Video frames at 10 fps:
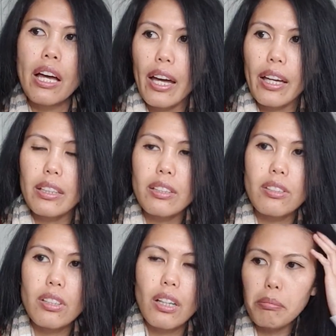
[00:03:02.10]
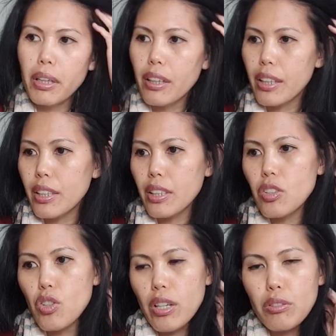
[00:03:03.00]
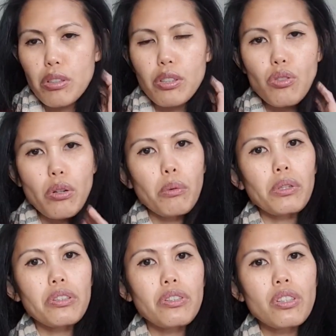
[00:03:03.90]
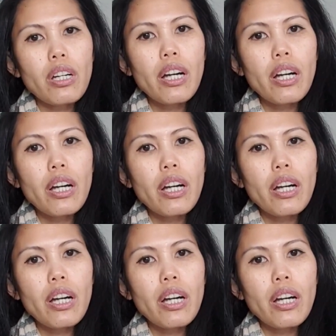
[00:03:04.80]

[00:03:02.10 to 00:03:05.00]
and my treasure drawers.